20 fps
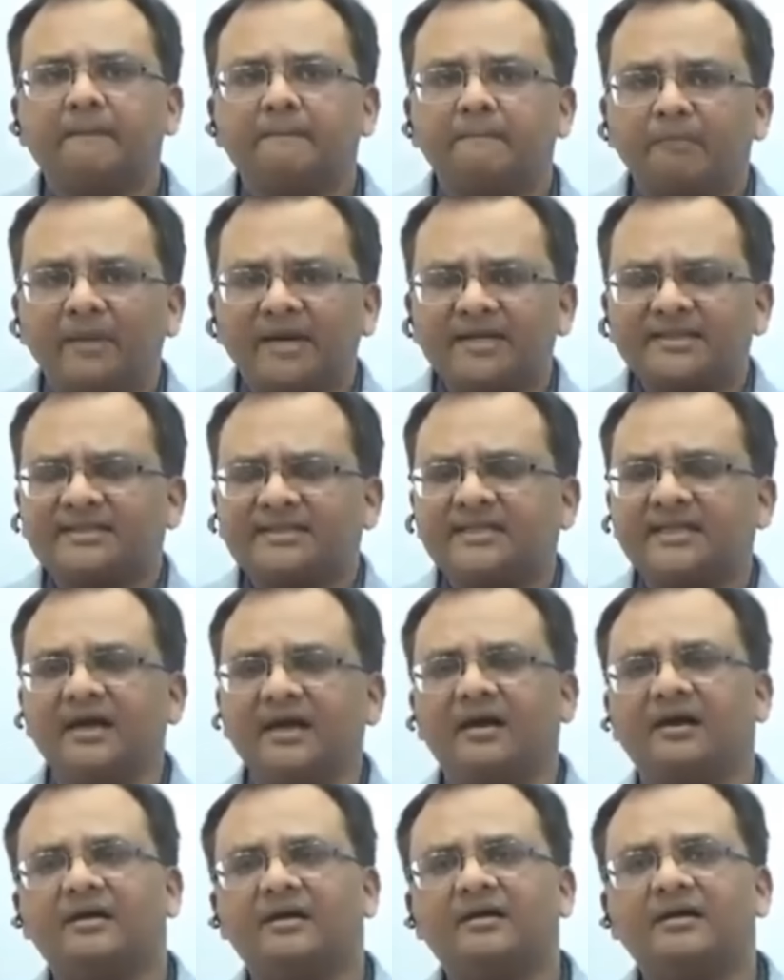
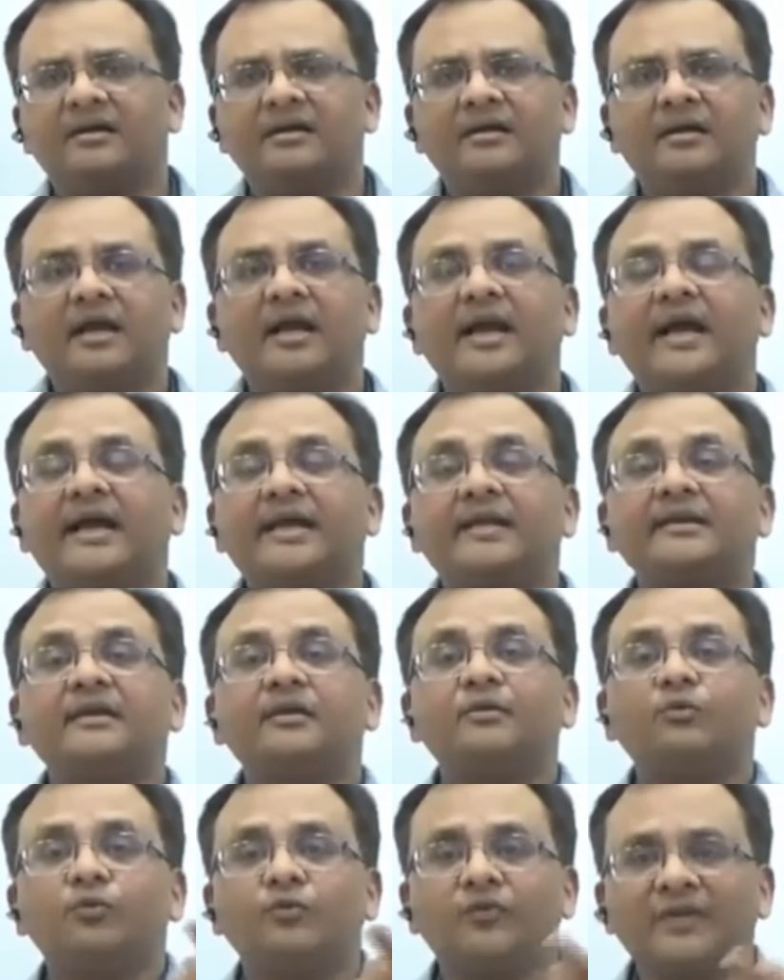Mercia, and
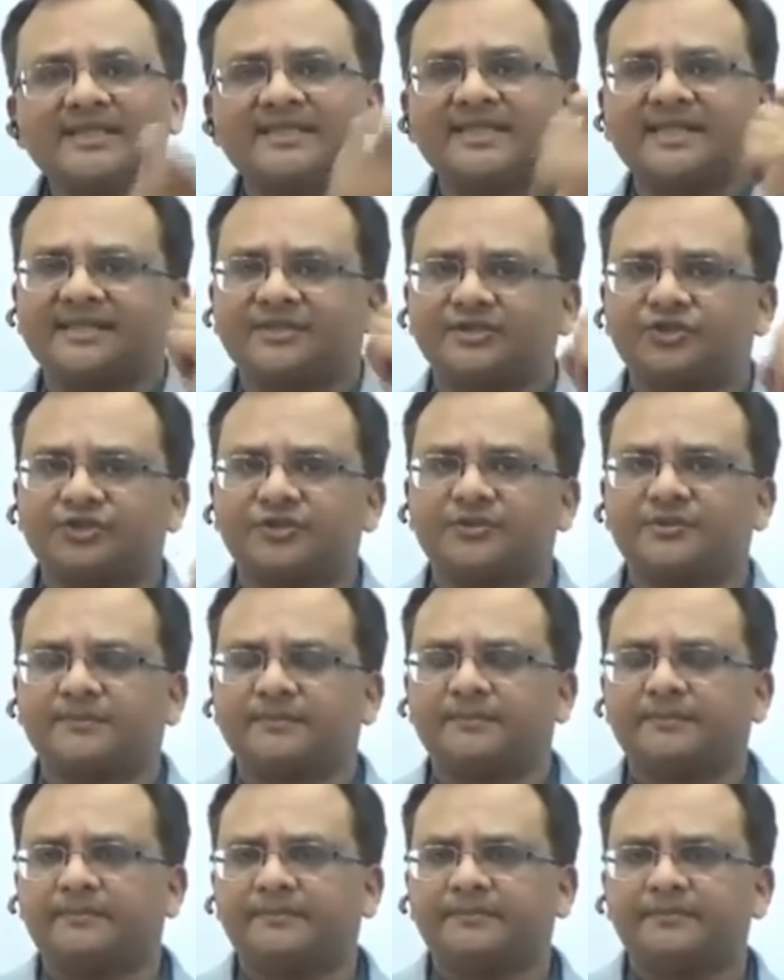Wessex.
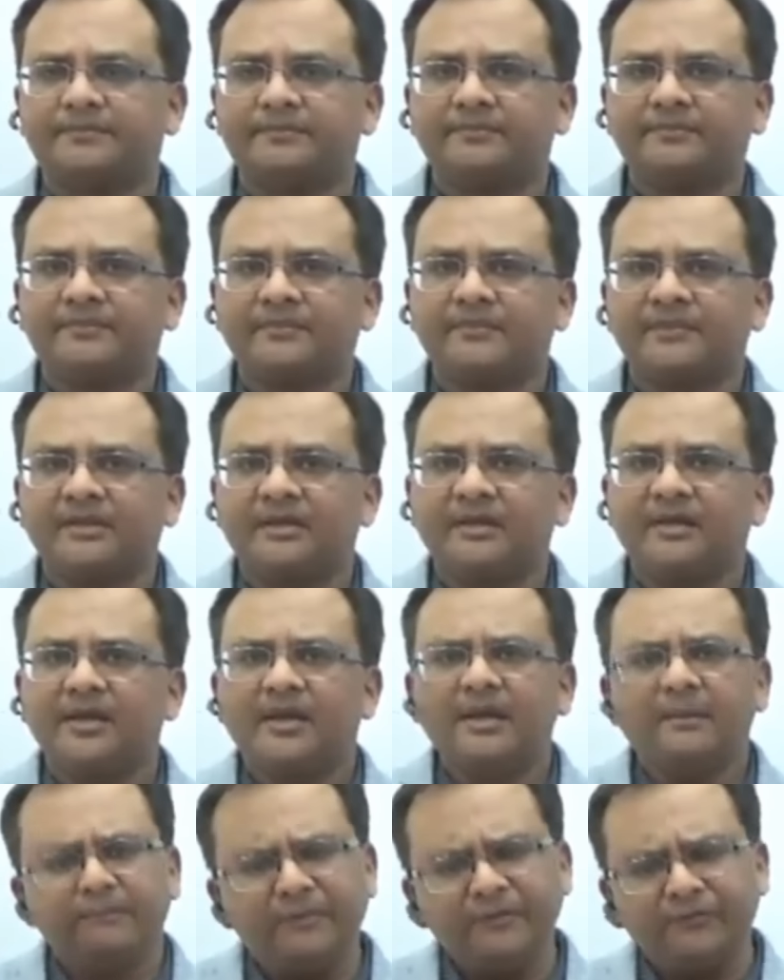
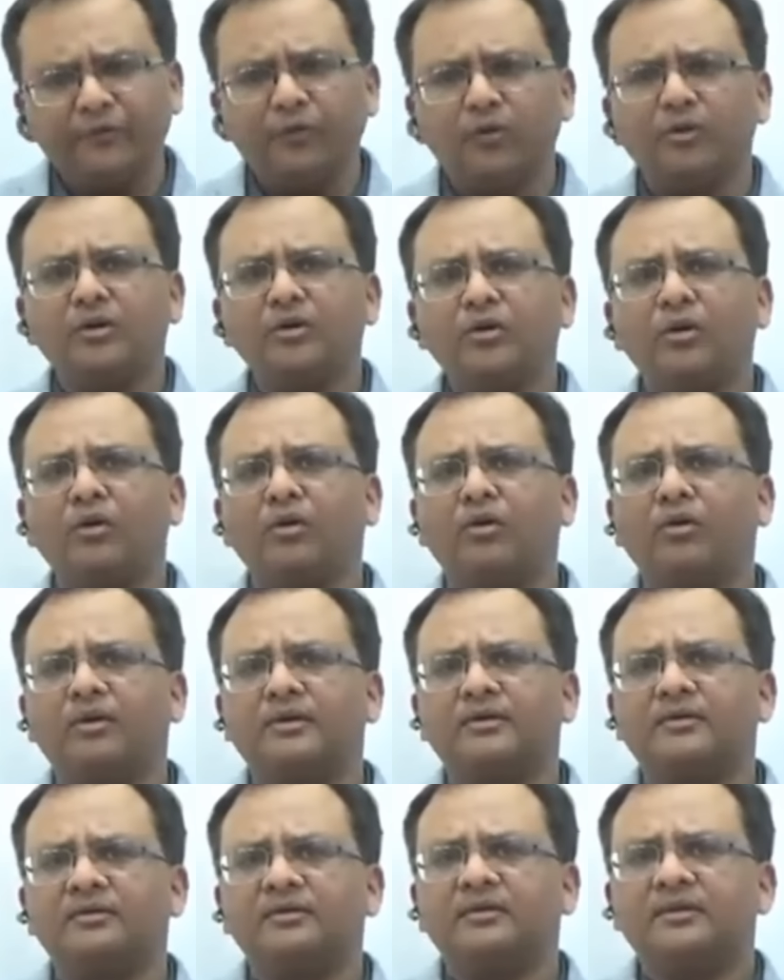Before
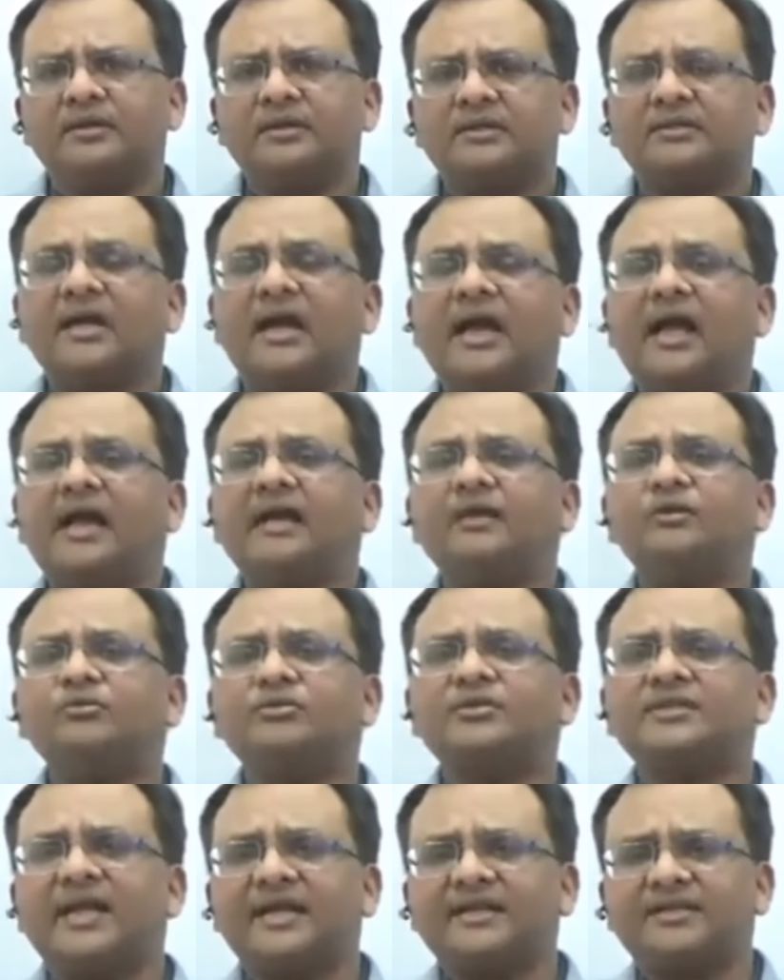long, the
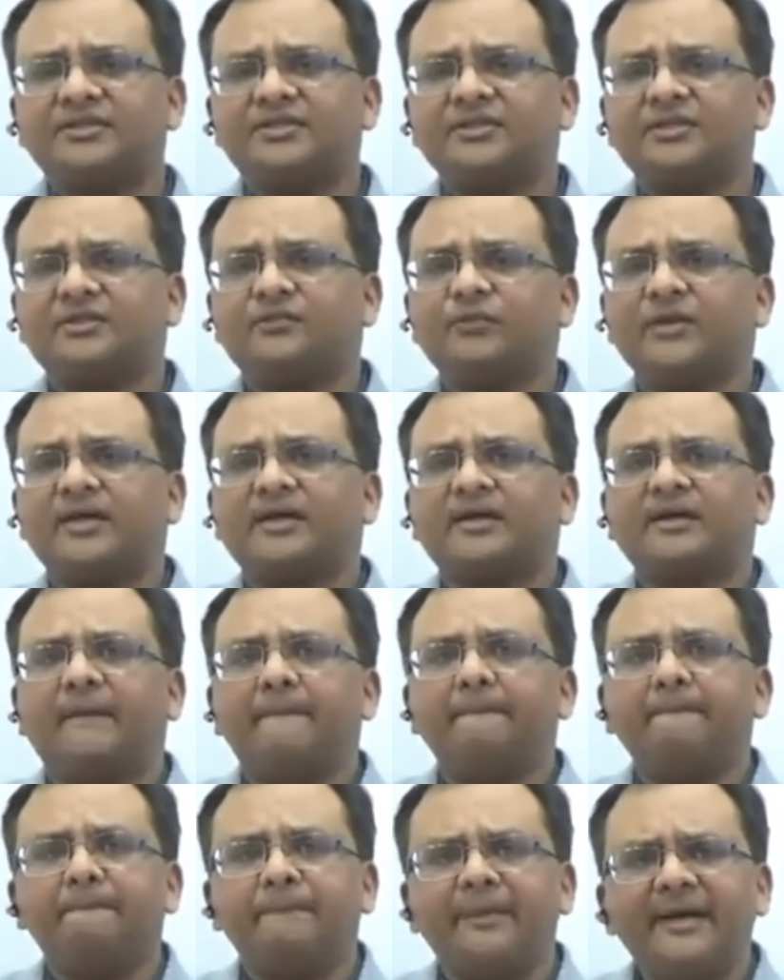Anglo-Saxons were
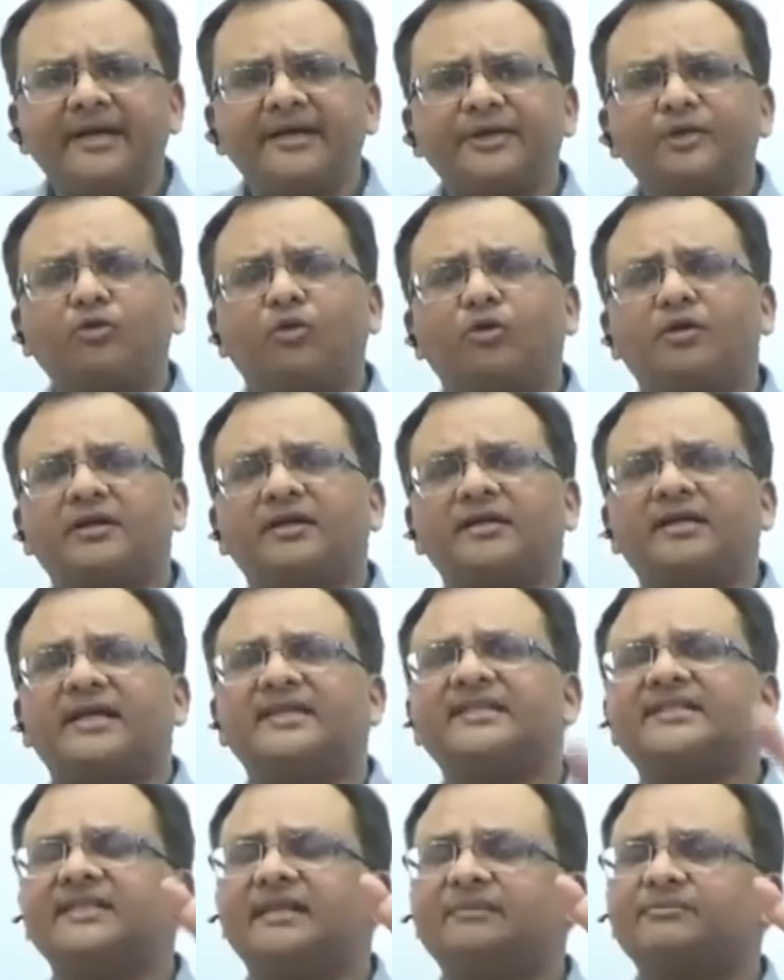compelled to
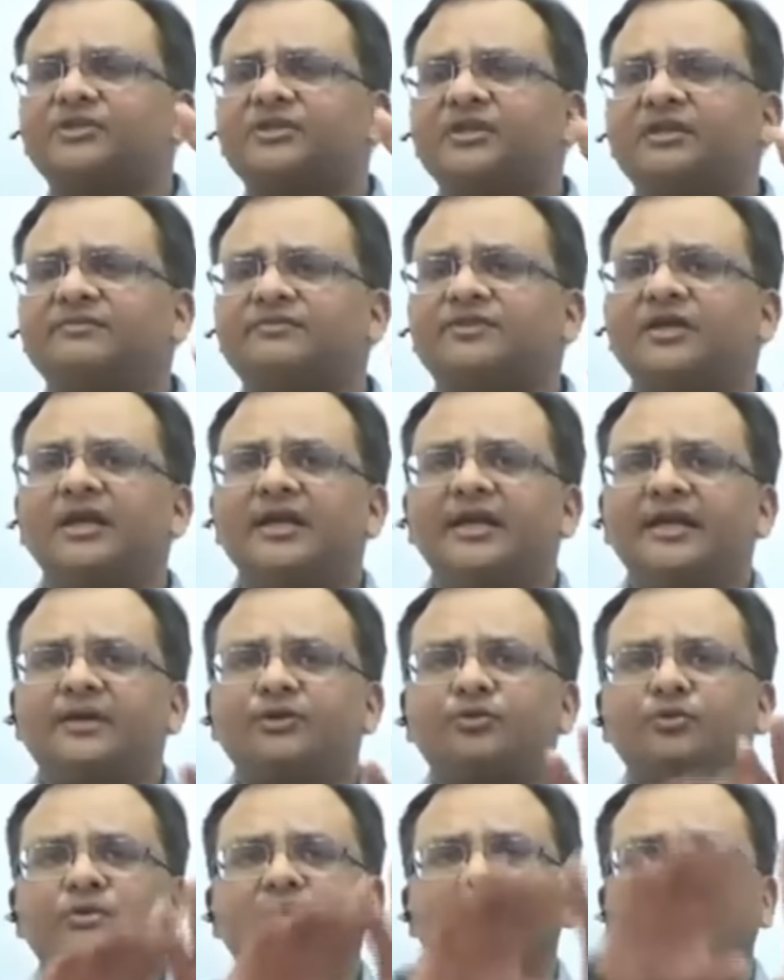organize themselves
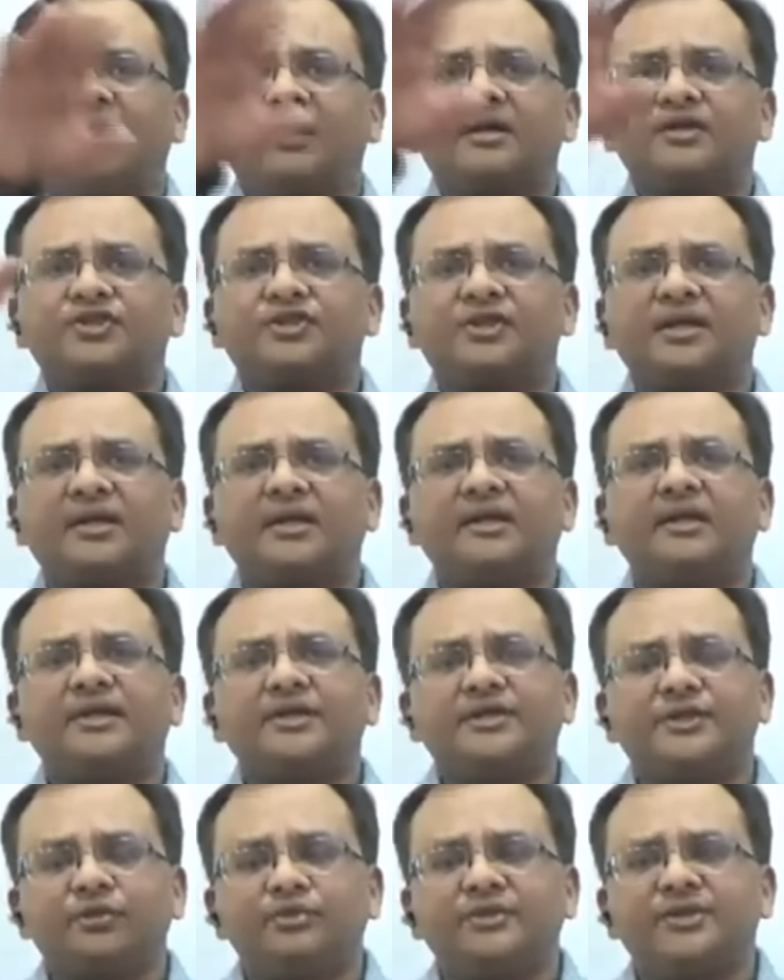into larger
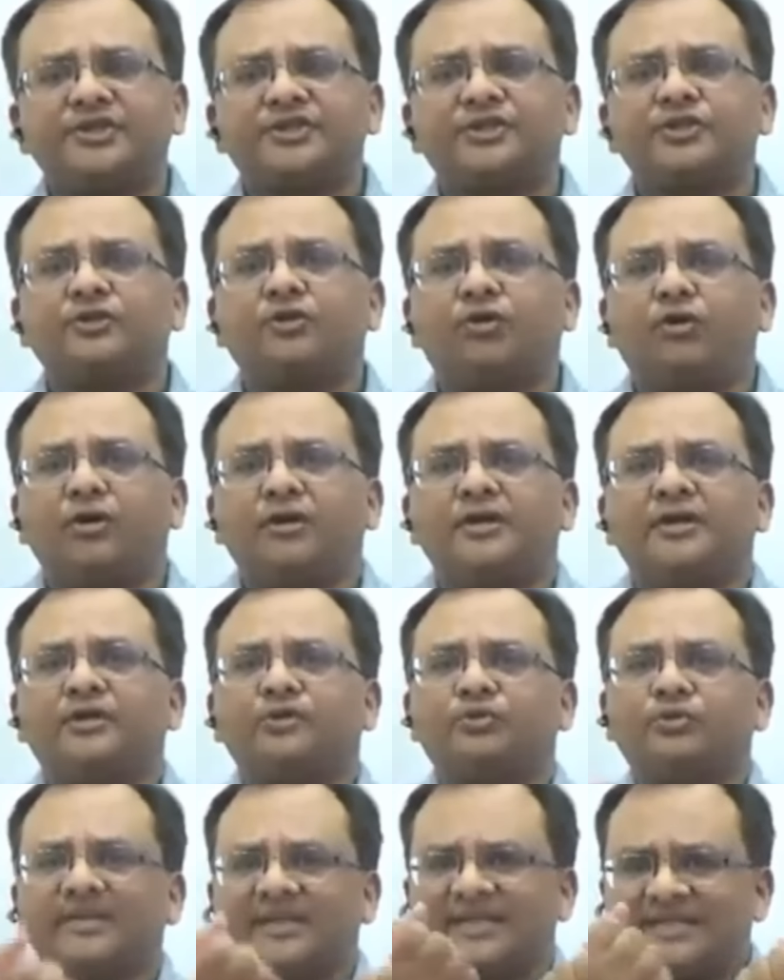units in order
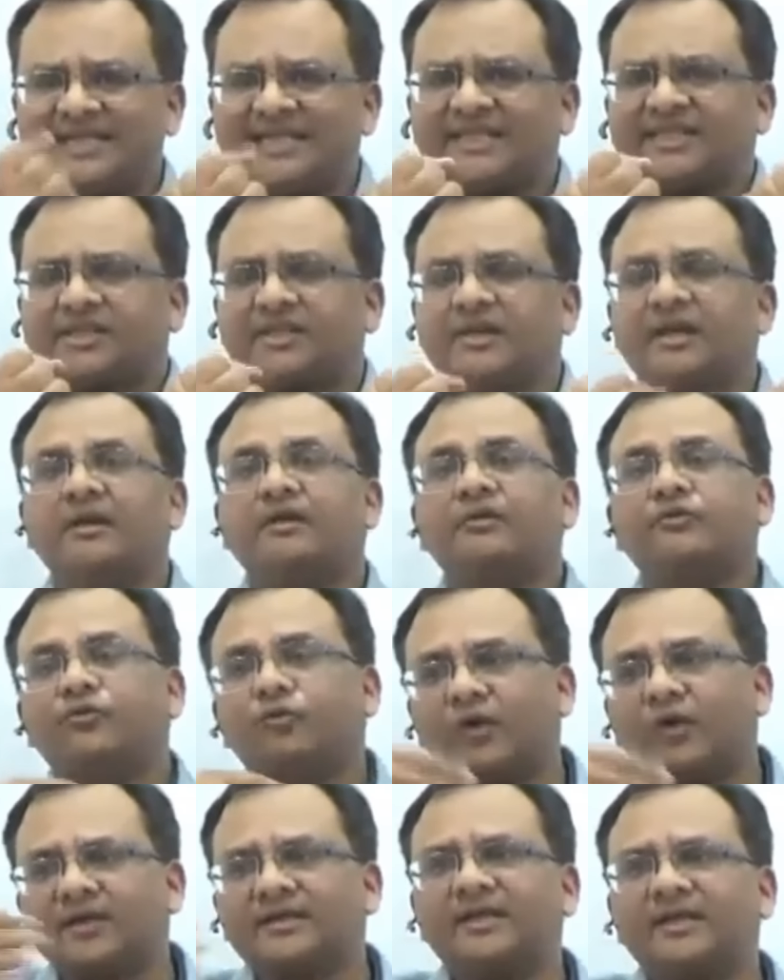to resist
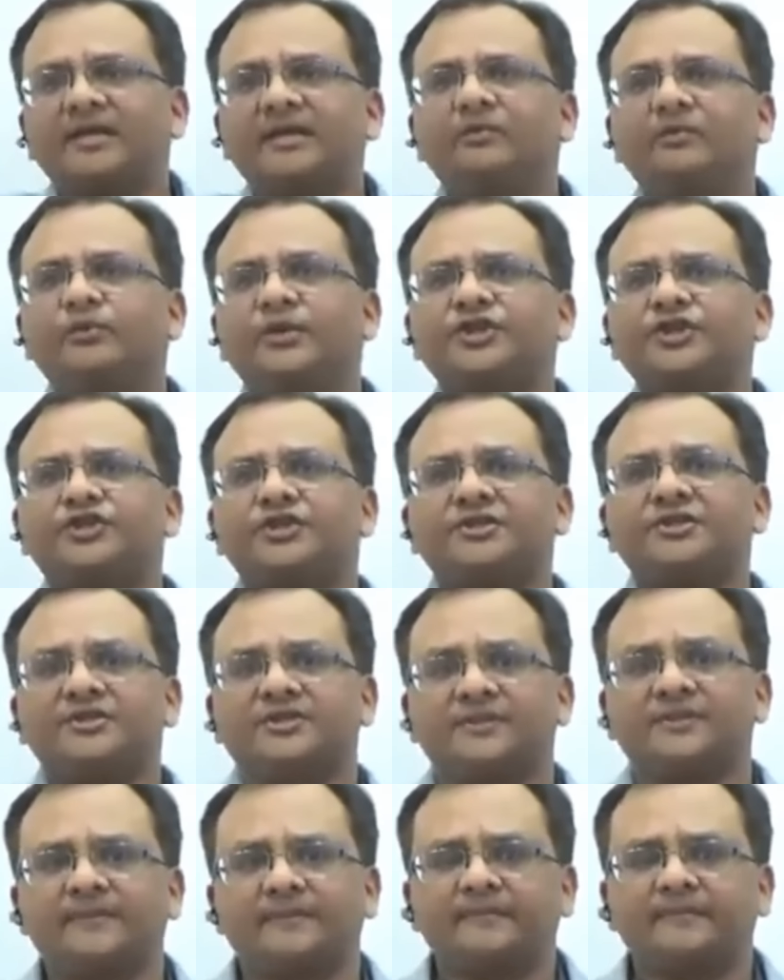further
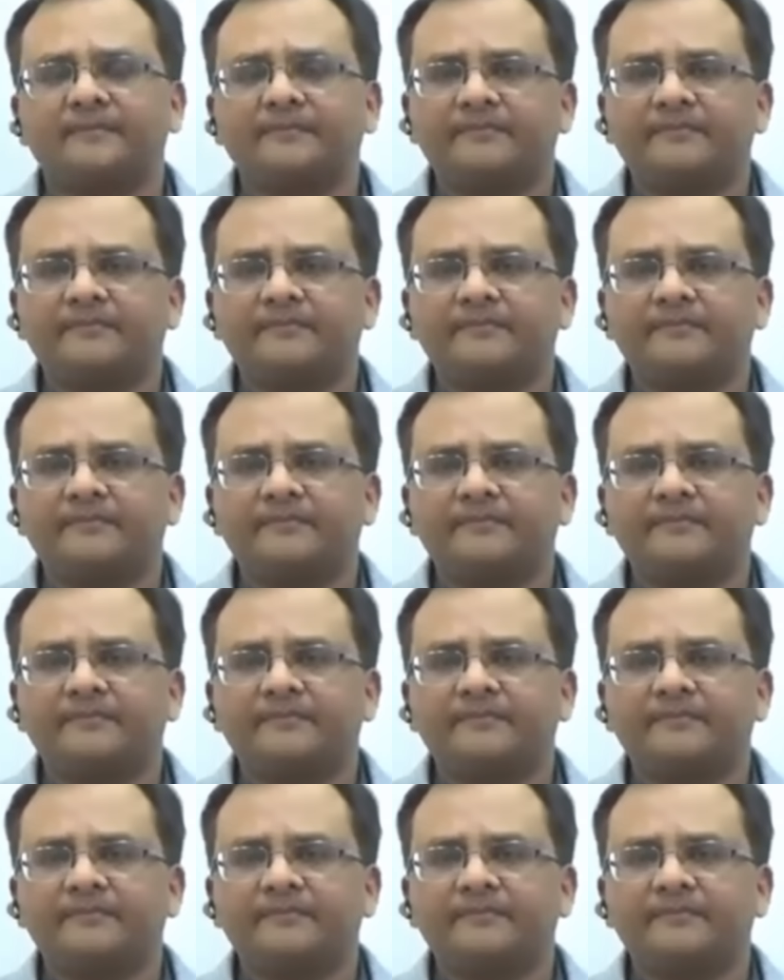invasions.